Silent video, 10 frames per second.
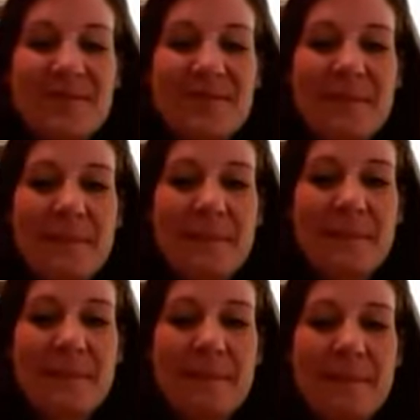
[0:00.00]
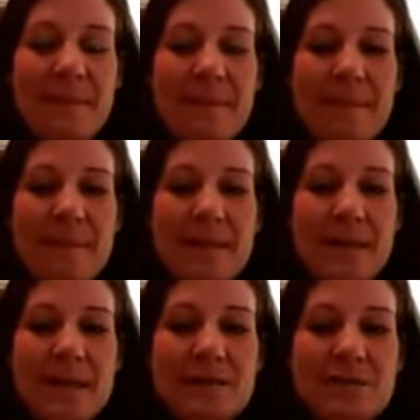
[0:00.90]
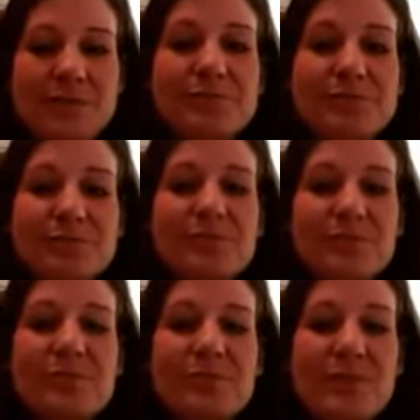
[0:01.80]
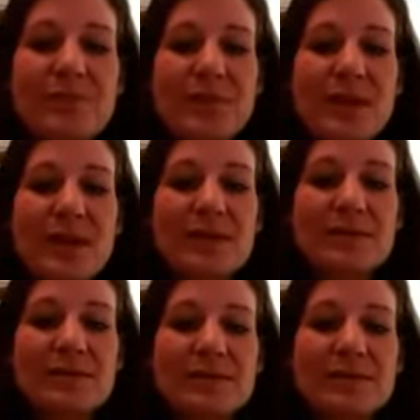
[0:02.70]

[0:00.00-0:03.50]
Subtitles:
This person isn't speaking.